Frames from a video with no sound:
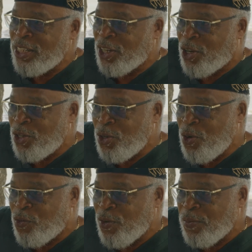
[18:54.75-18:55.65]
in a
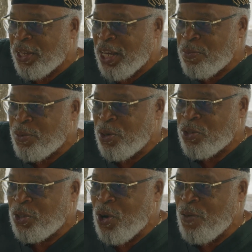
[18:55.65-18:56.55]
canoe from the Cape
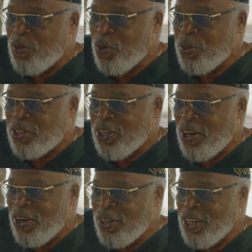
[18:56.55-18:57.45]
Coast door of no
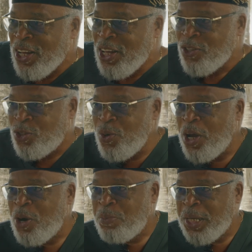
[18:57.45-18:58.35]
return
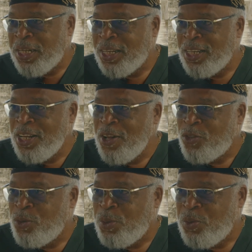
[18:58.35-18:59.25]
to Elmina
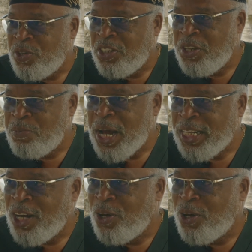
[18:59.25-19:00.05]
to be received by the